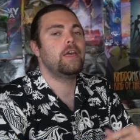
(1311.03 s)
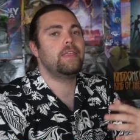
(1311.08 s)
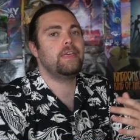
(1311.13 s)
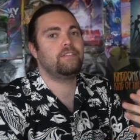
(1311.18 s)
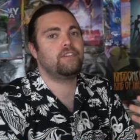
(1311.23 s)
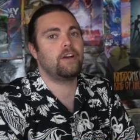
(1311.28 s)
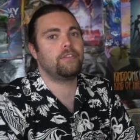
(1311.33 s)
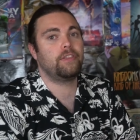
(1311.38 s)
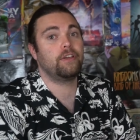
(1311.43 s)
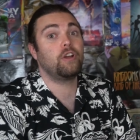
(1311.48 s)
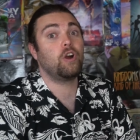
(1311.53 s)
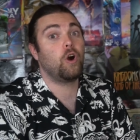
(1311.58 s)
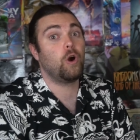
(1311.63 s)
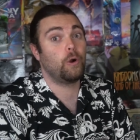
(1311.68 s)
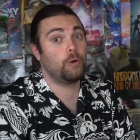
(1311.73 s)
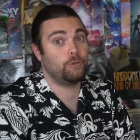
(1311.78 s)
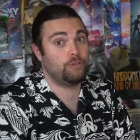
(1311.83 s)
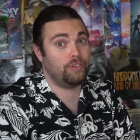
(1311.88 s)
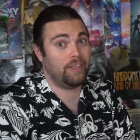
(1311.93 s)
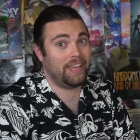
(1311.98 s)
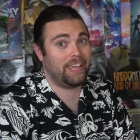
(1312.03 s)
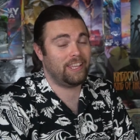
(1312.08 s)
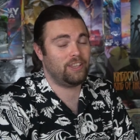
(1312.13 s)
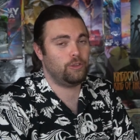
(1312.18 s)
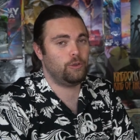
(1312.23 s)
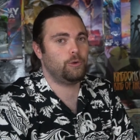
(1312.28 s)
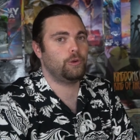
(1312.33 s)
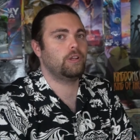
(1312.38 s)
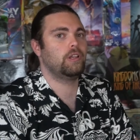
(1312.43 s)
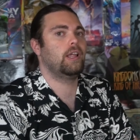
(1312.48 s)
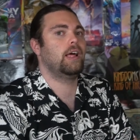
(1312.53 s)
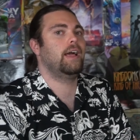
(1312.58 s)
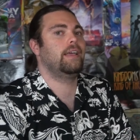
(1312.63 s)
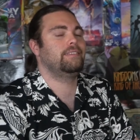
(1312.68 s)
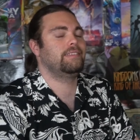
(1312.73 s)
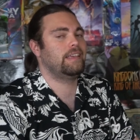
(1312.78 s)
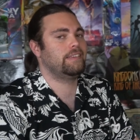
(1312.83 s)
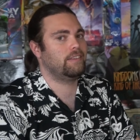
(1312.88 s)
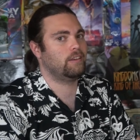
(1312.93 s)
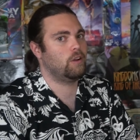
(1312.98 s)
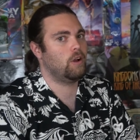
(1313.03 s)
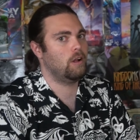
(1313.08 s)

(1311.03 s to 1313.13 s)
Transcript: They've got the cards they can utilize as a